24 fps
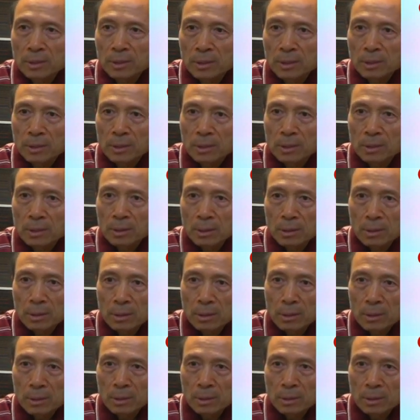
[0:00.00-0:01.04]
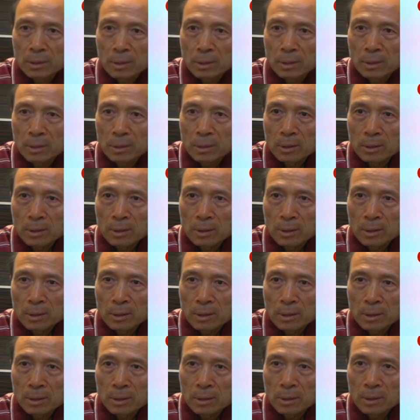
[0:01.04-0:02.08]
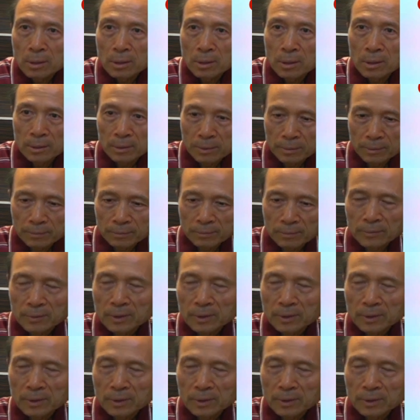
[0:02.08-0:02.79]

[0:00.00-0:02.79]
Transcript: Nothing is said.